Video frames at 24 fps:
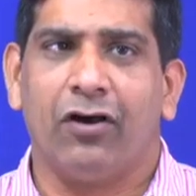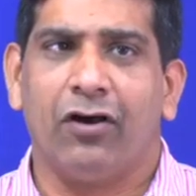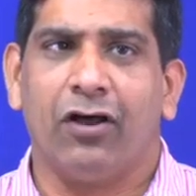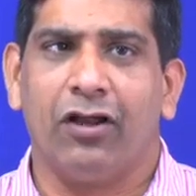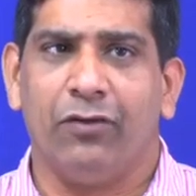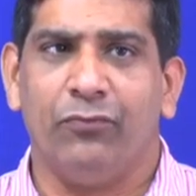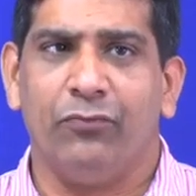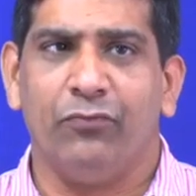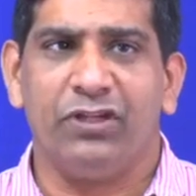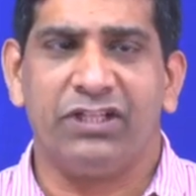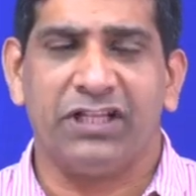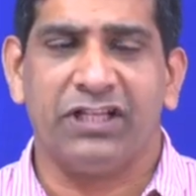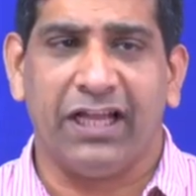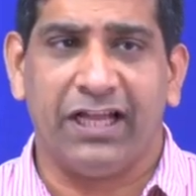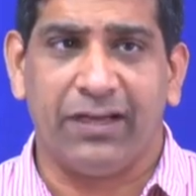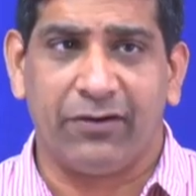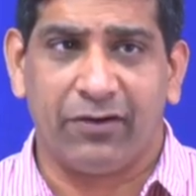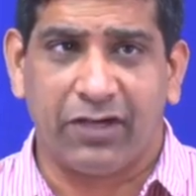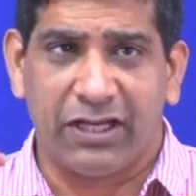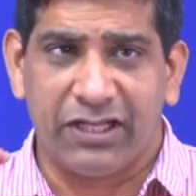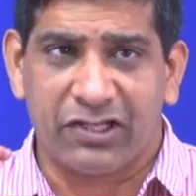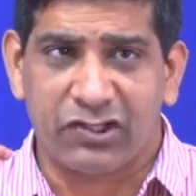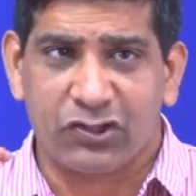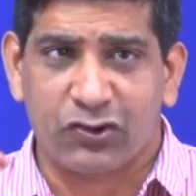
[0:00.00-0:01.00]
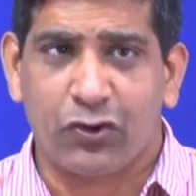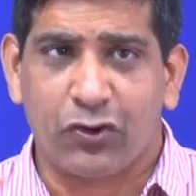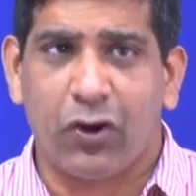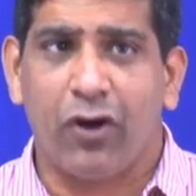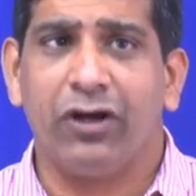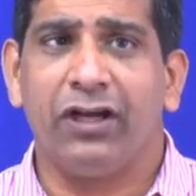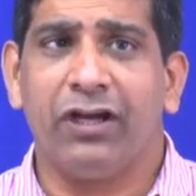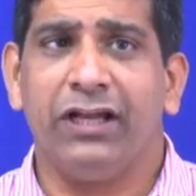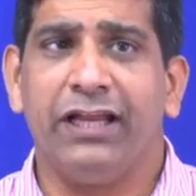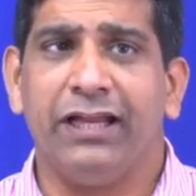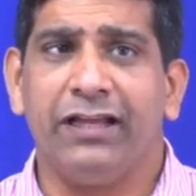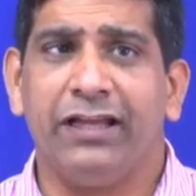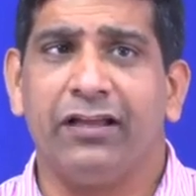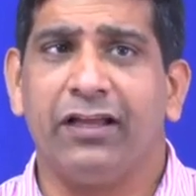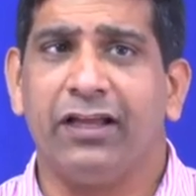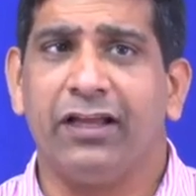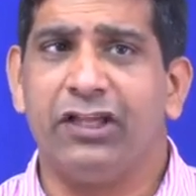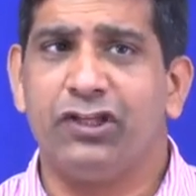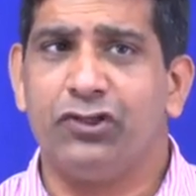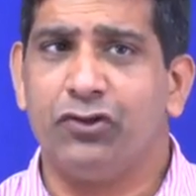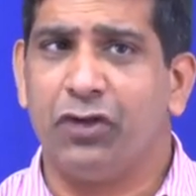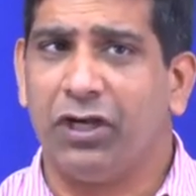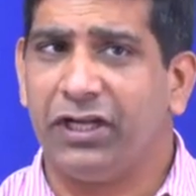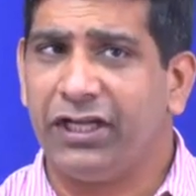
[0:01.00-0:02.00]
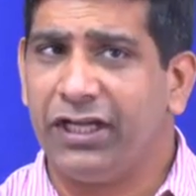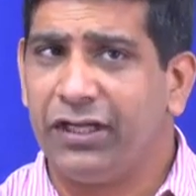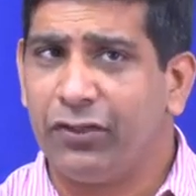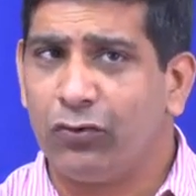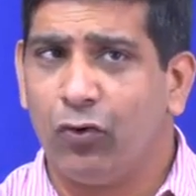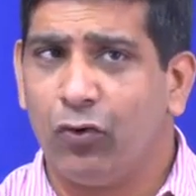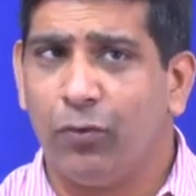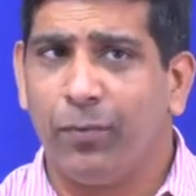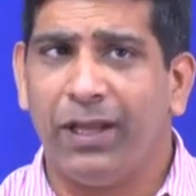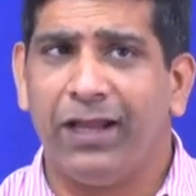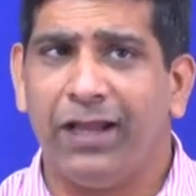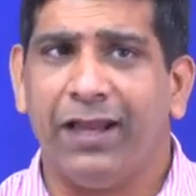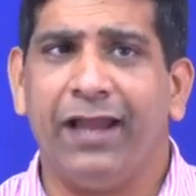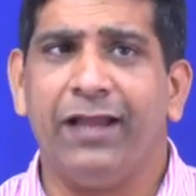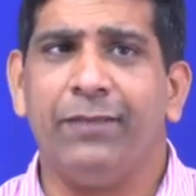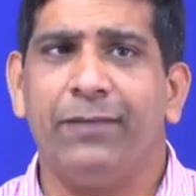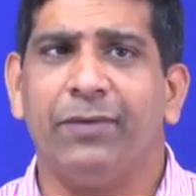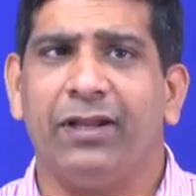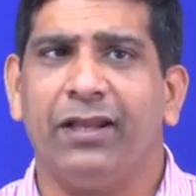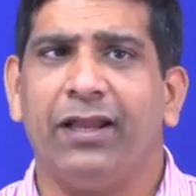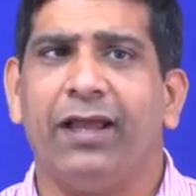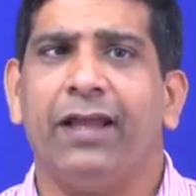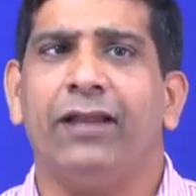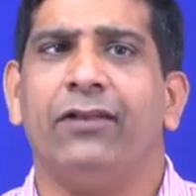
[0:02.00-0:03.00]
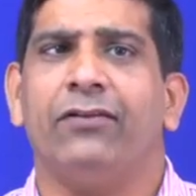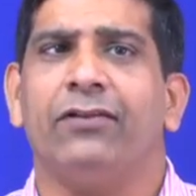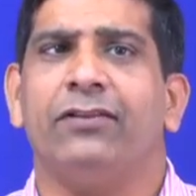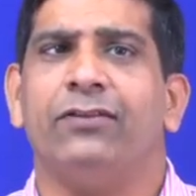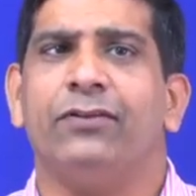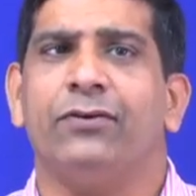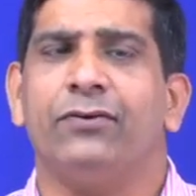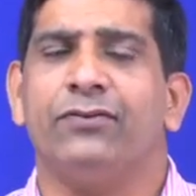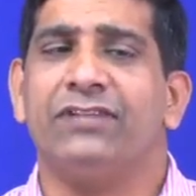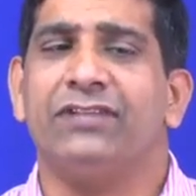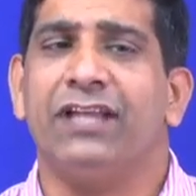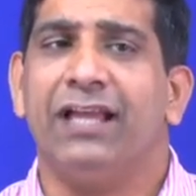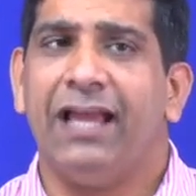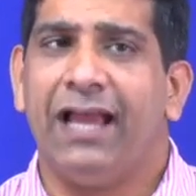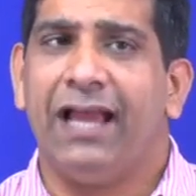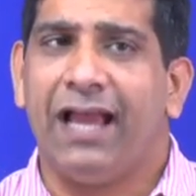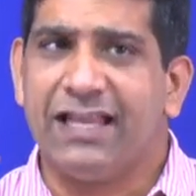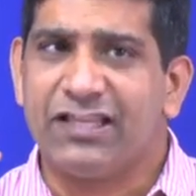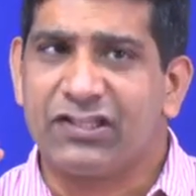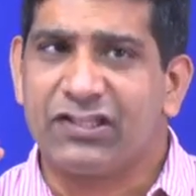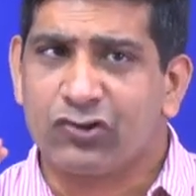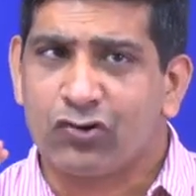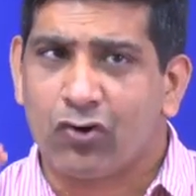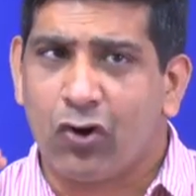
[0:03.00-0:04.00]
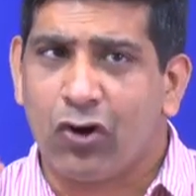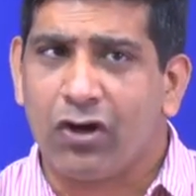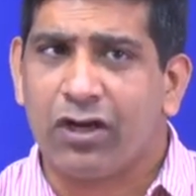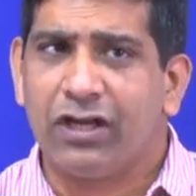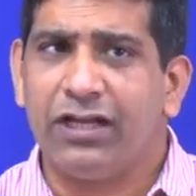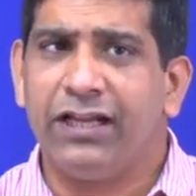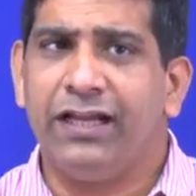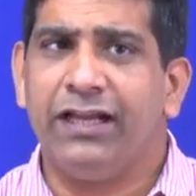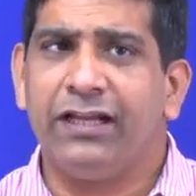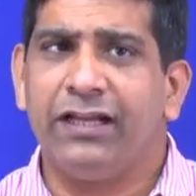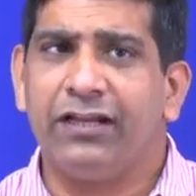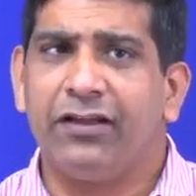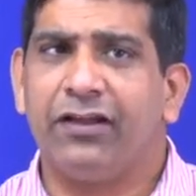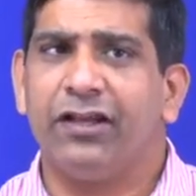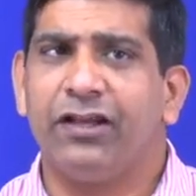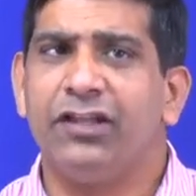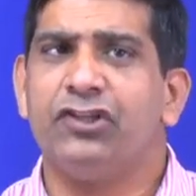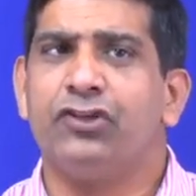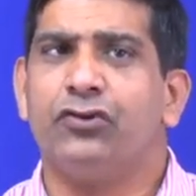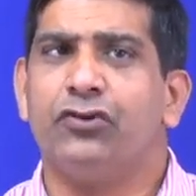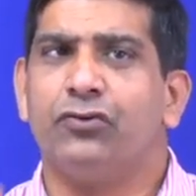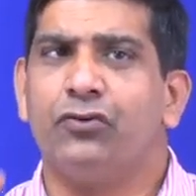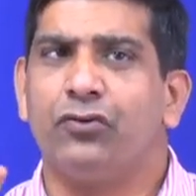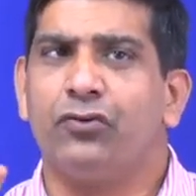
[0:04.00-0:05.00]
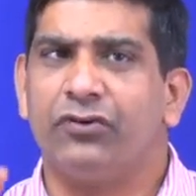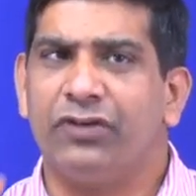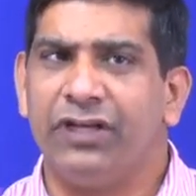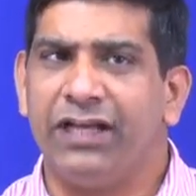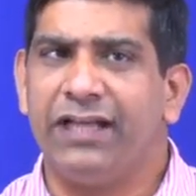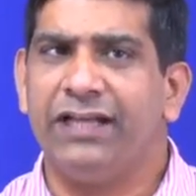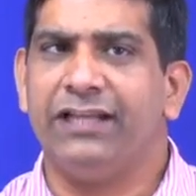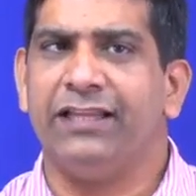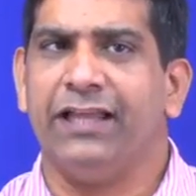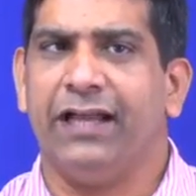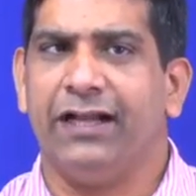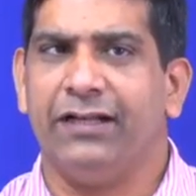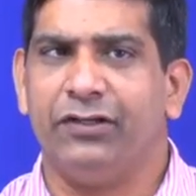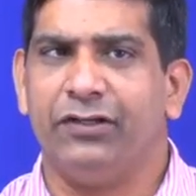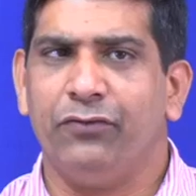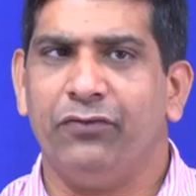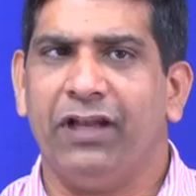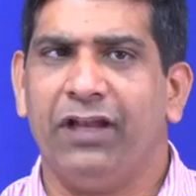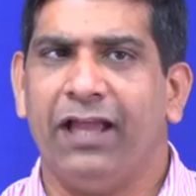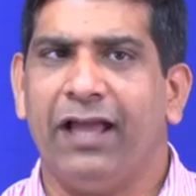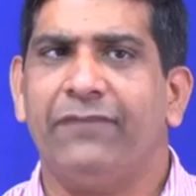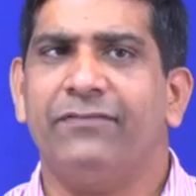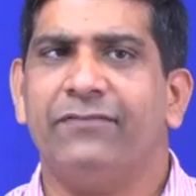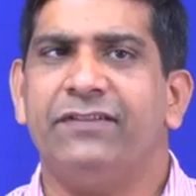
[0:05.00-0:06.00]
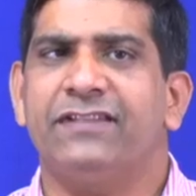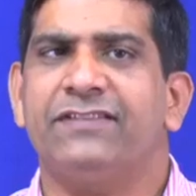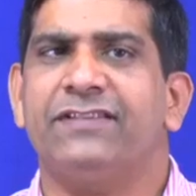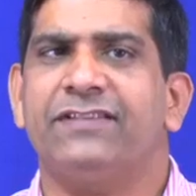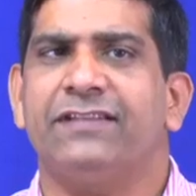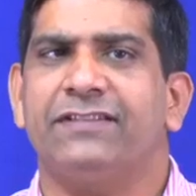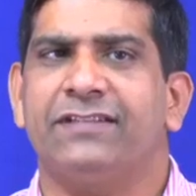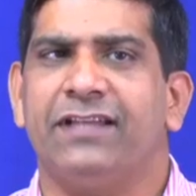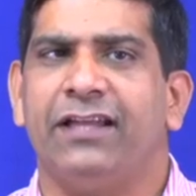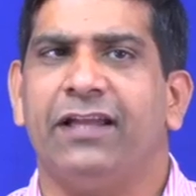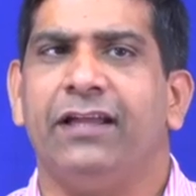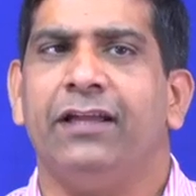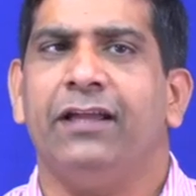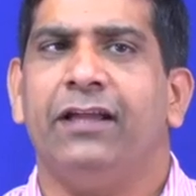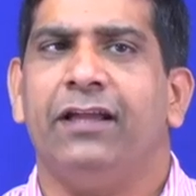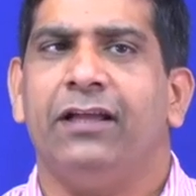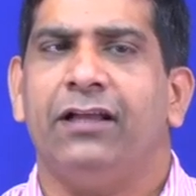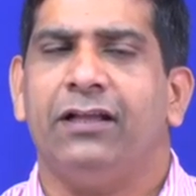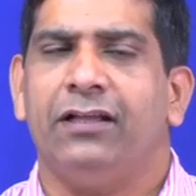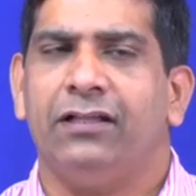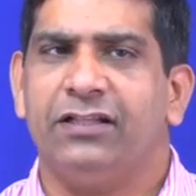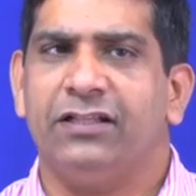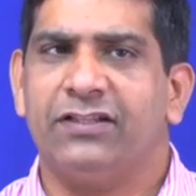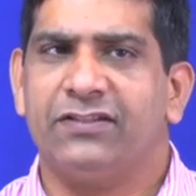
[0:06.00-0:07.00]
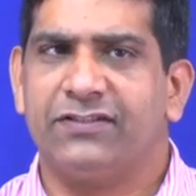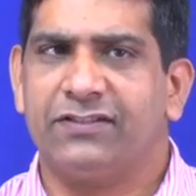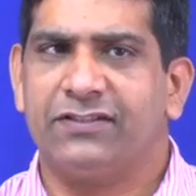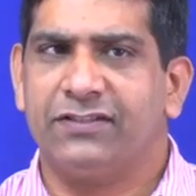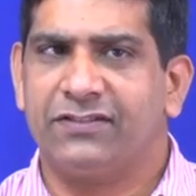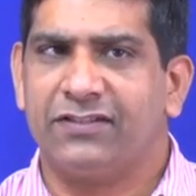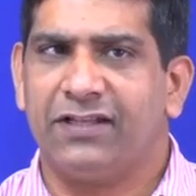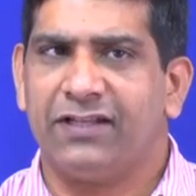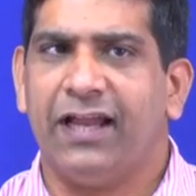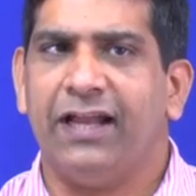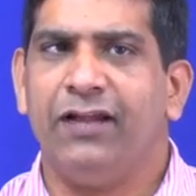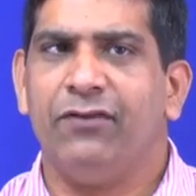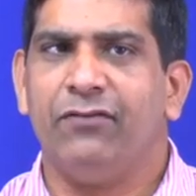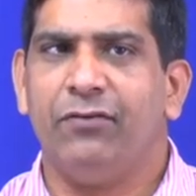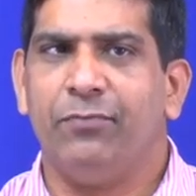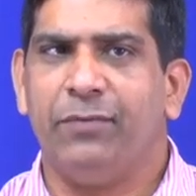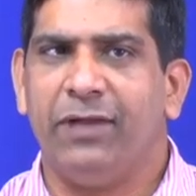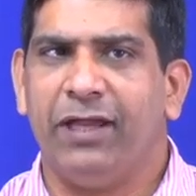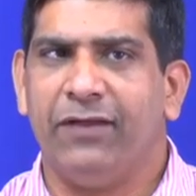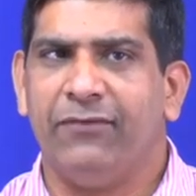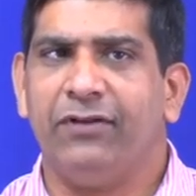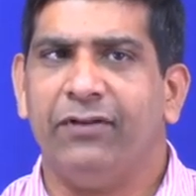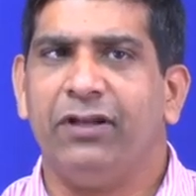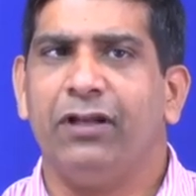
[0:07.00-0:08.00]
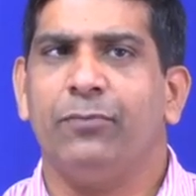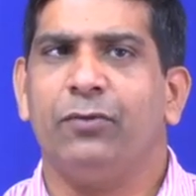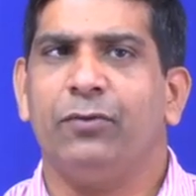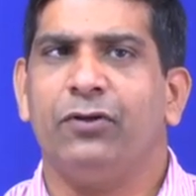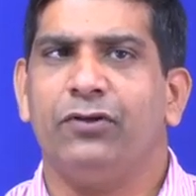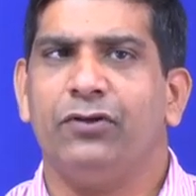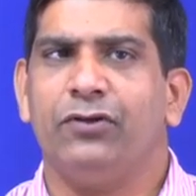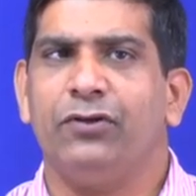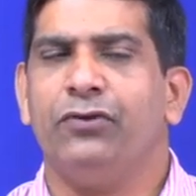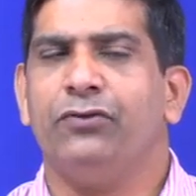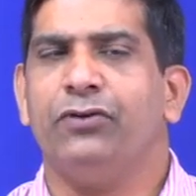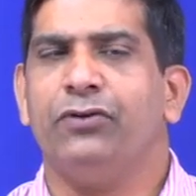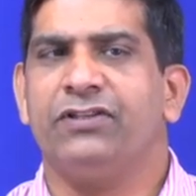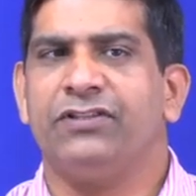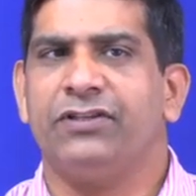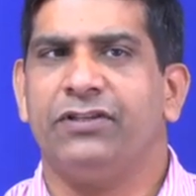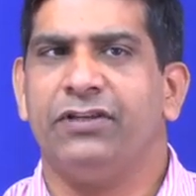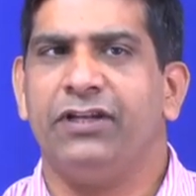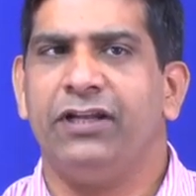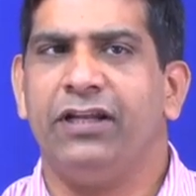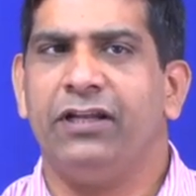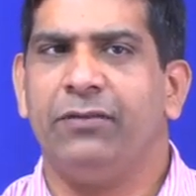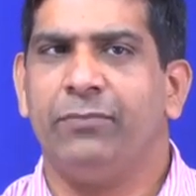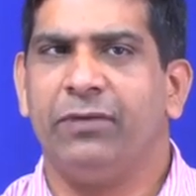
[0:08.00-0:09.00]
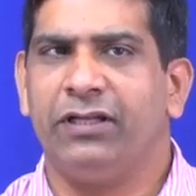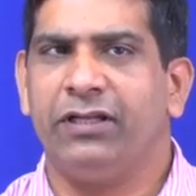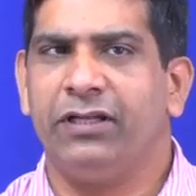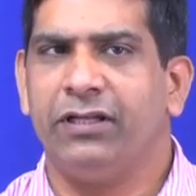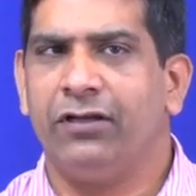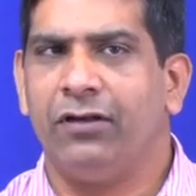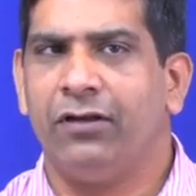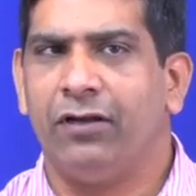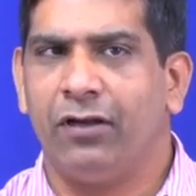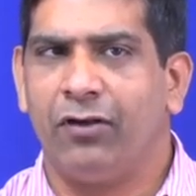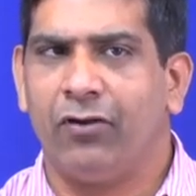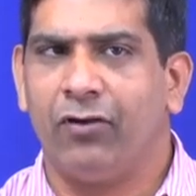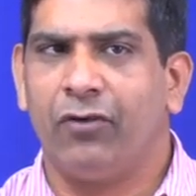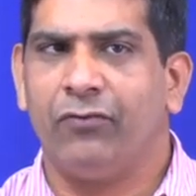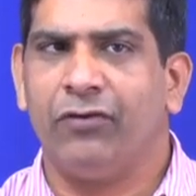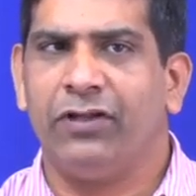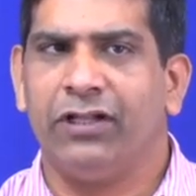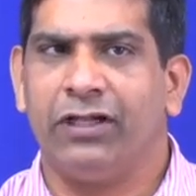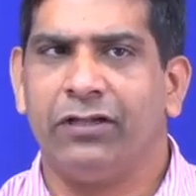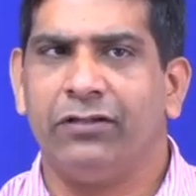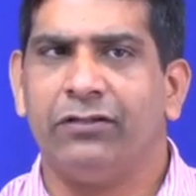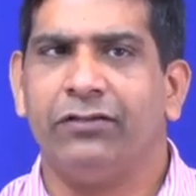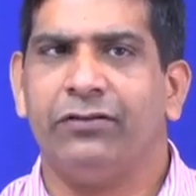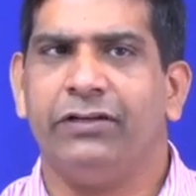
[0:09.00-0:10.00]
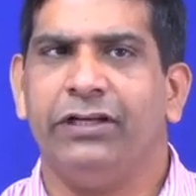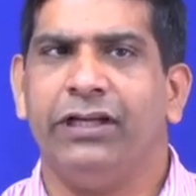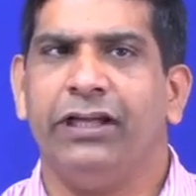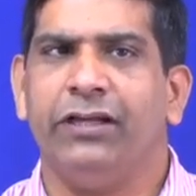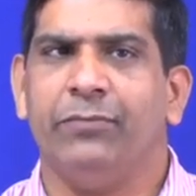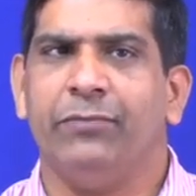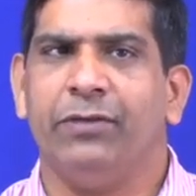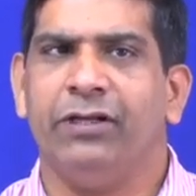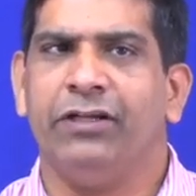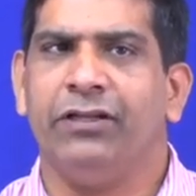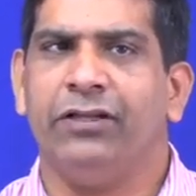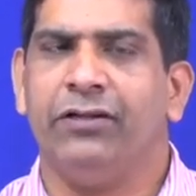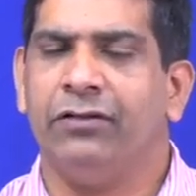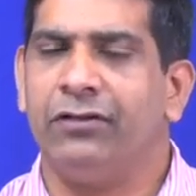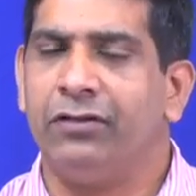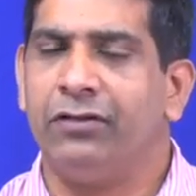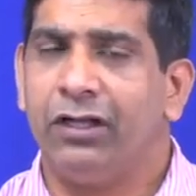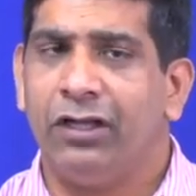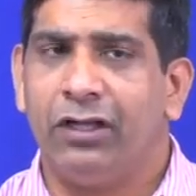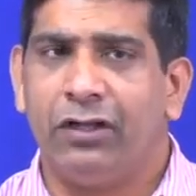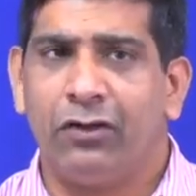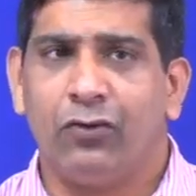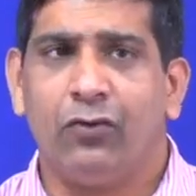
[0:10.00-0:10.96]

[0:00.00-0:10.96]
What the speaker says: column, which I strongly encourage you. I did not go by line on those. I strongly encourage you to read that. You will have this as this slide will be available to you as a reading material along with other reading material.